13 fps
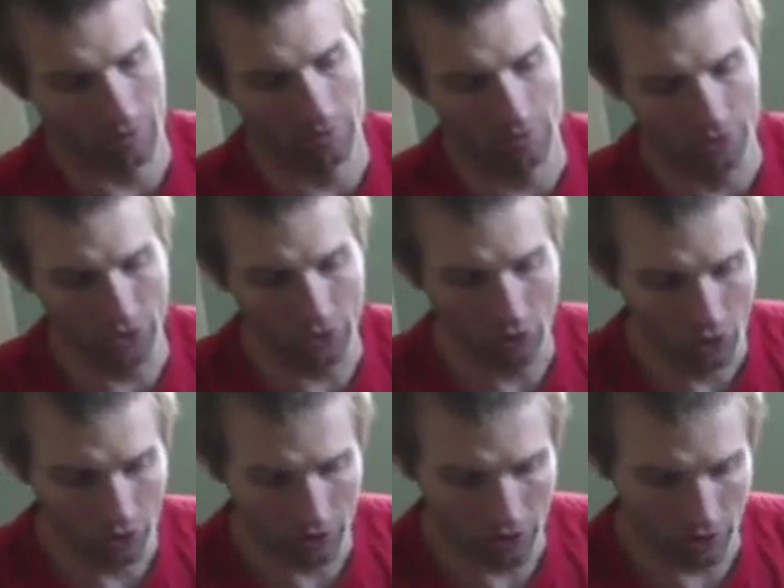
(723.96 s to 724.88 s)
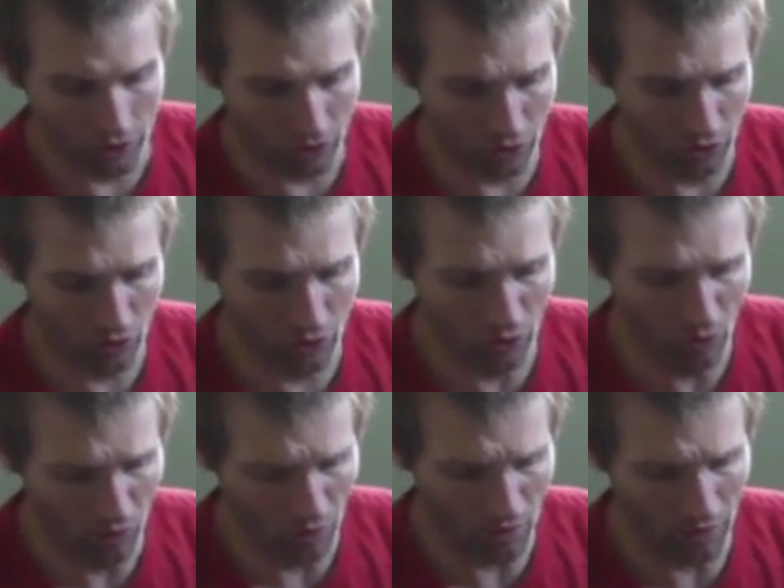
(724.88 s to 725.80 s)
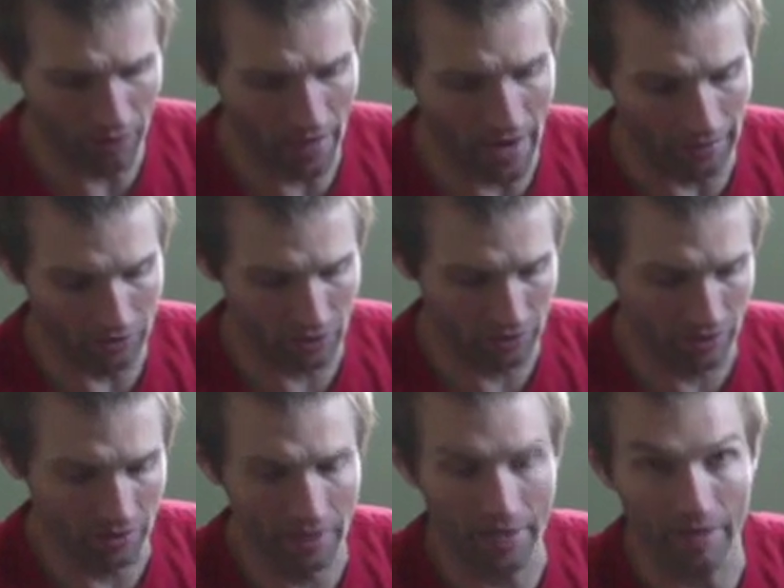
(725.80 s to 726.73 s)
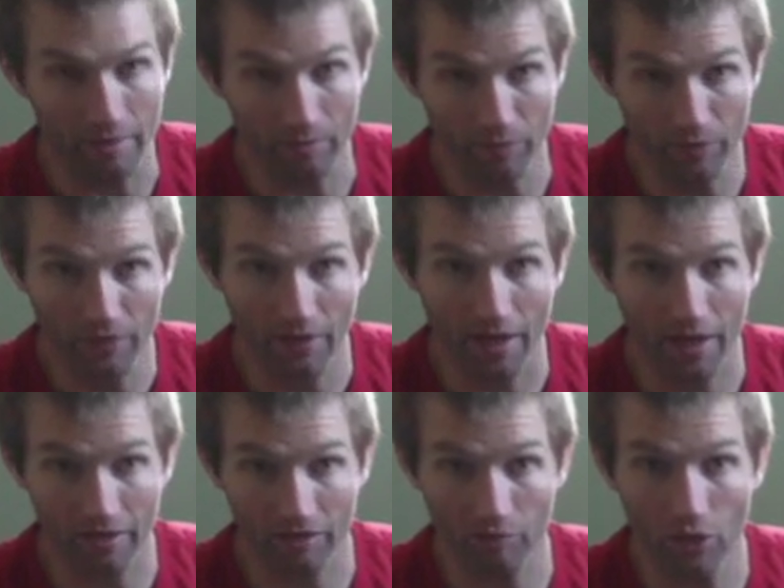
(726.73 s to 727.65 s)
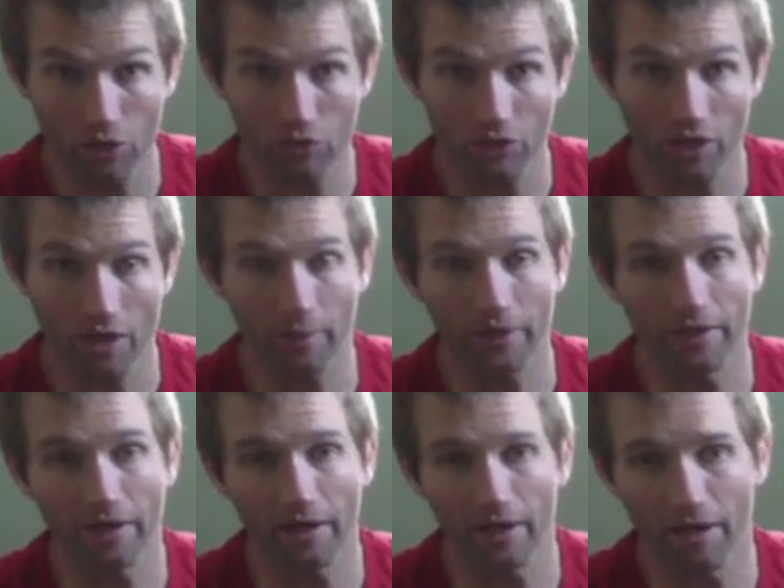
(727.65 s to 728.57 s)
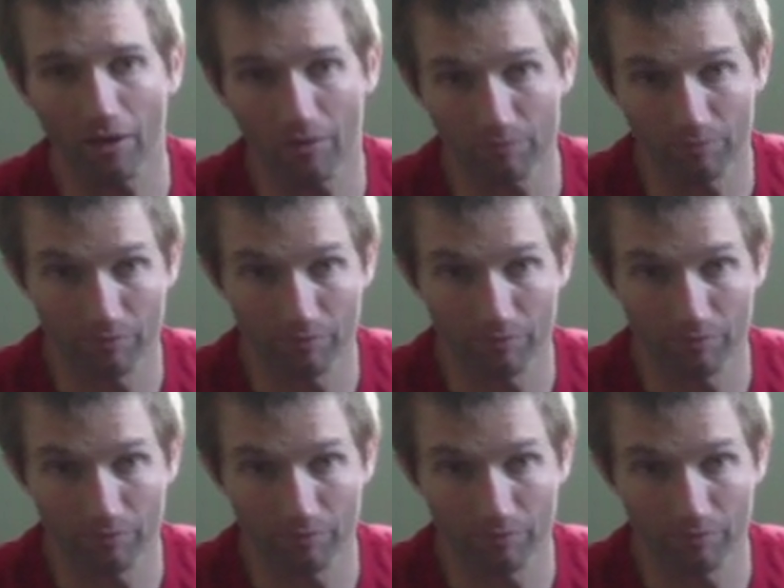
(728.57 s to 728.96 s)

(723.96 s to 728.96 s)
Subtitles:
So you could do on that just the same, the active motion up and down.